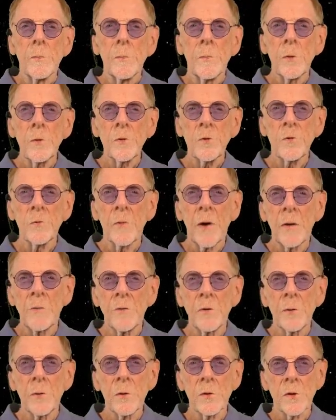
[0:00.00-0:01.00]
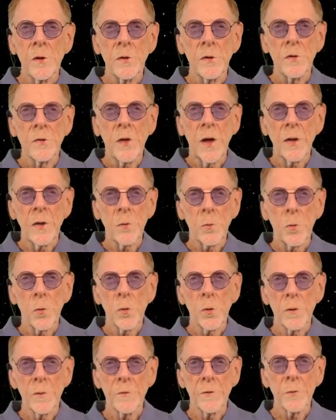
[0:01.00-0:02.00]
Most of my viewers understand a
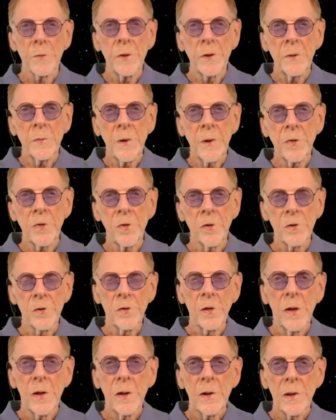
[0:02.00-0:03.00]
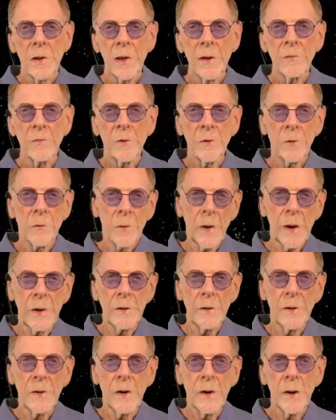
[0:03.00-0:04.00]
world of 3 dimensions: left,
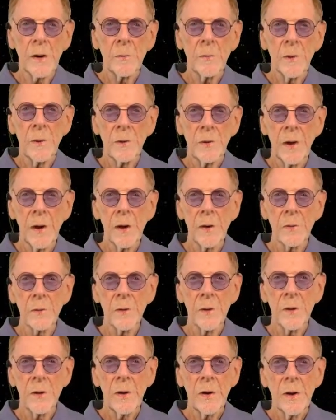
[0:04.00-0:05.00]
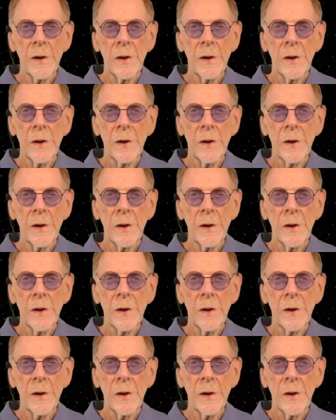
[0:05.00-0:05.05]
right, up, down,